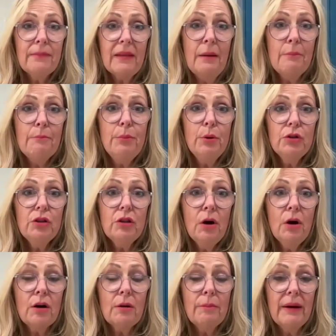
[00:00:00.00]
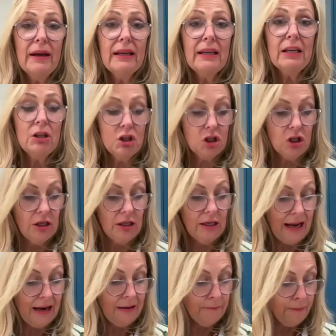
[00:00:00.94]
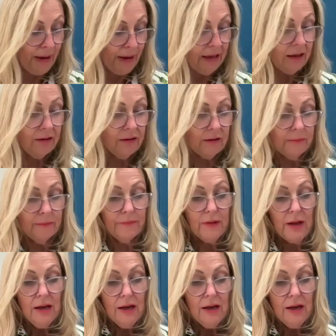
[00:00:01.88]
and put them on a baking sheet and bake them.